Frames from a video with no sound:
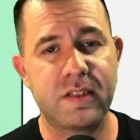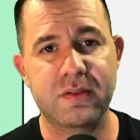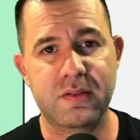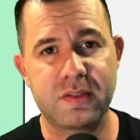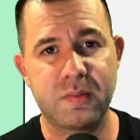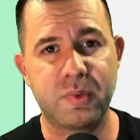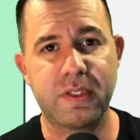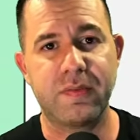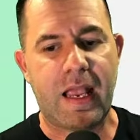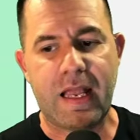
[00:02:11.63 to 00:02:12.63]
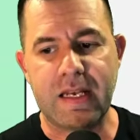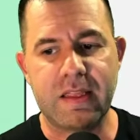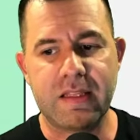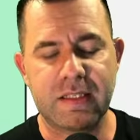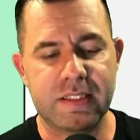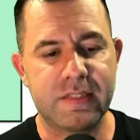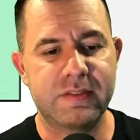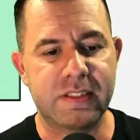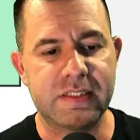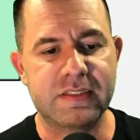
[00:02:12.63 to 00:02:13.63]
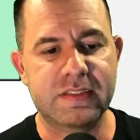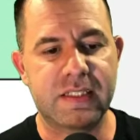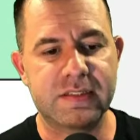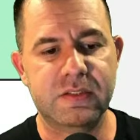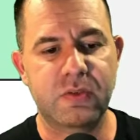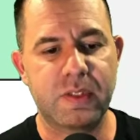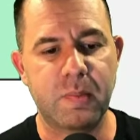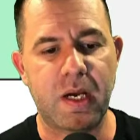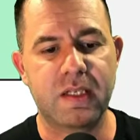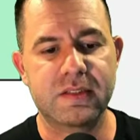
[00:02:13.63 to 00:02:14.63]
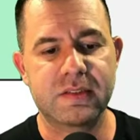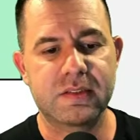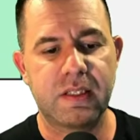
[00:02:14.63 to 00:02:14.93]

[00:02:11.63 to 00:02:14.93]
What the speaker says: are simply anything that lives inside this green box